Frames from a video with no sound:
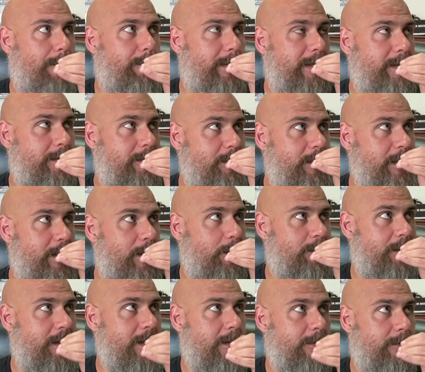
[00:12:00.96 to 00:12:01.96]
but
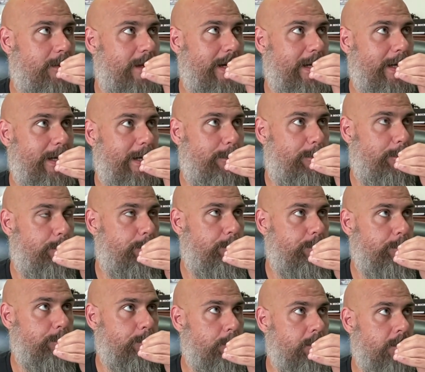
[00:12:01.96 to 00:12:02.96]
think of like a
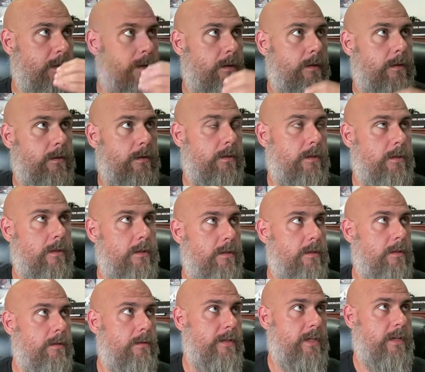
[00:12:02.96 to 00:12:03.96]

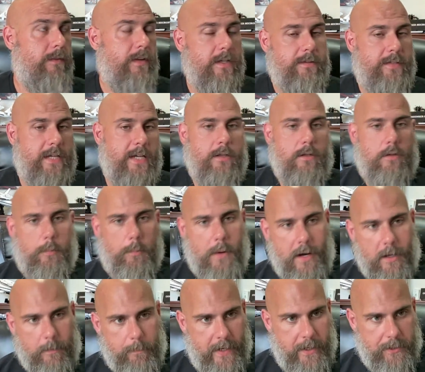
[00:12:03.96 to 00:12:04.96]
technical
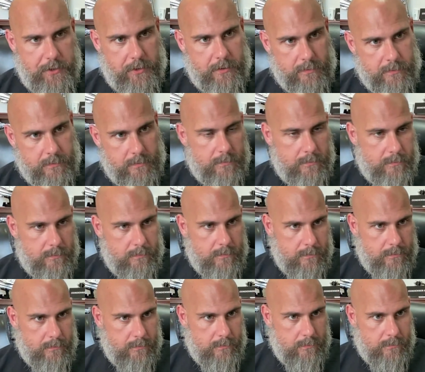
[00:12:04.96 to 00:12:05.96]
product manager,
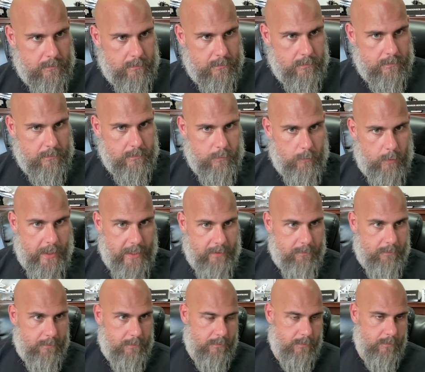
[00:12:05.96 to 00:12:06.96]
right?
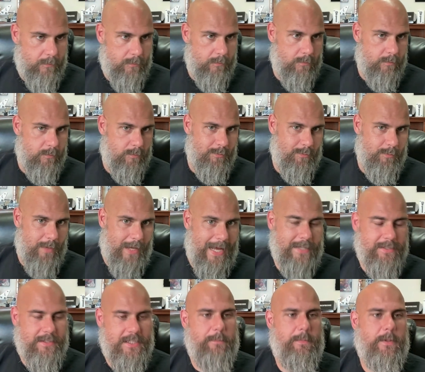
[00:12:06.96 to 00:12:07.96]

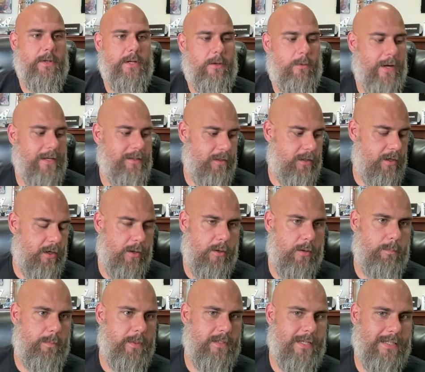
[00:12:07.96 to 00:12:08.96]
Has the ability to write the
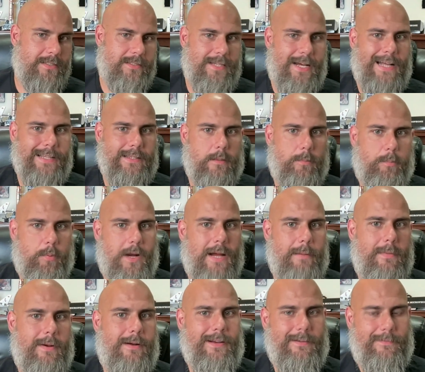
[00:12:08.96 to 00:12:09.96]
code, but that's not the
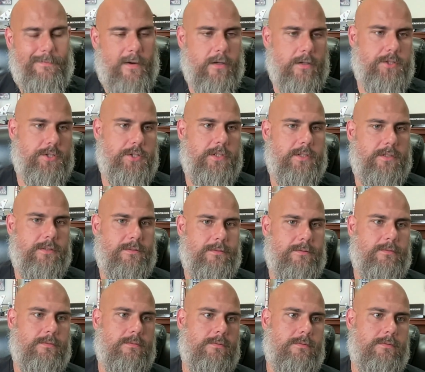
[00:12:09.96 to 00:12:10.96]
primary function
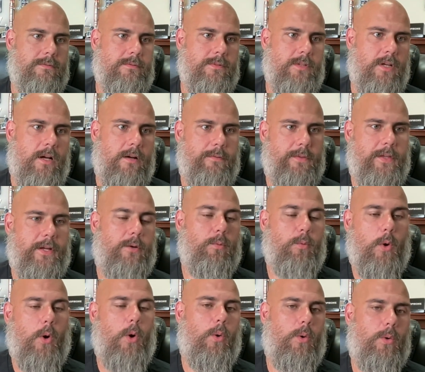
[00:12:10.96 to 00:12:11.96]
of their
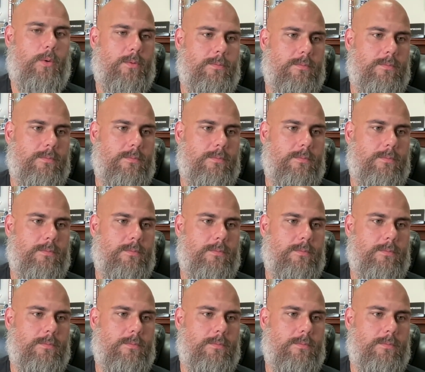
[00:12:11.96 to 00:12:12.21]
role.